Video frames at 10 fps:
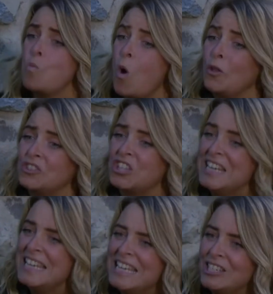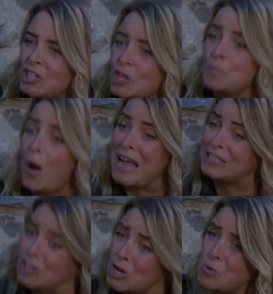want to need you, but I
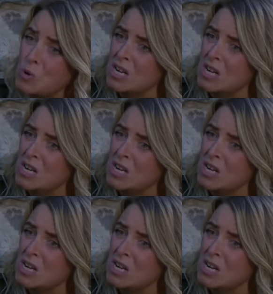do.